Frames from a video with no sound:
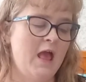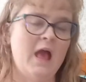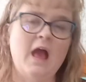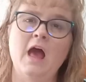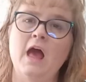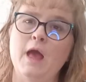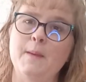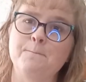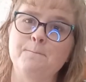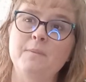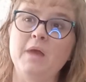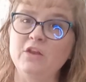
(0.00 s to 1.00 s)

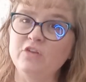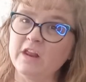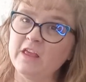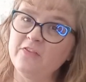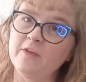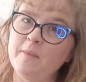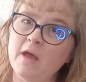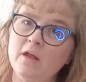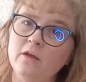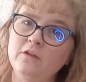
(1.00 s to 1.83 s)
But I try to get them